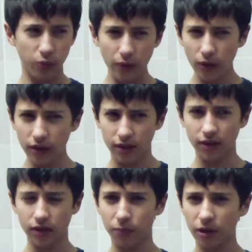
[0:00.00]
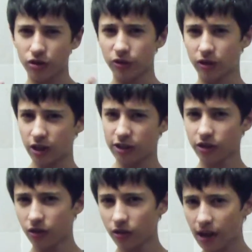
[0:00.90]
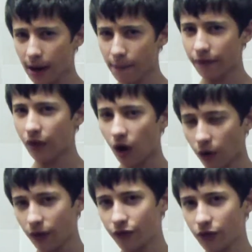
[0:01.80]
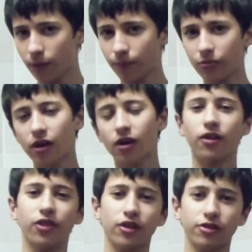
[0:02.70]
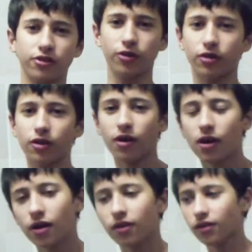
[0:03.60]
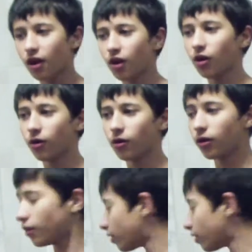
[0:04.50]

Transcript: we want this to be a traditional type of horror film, this sort. So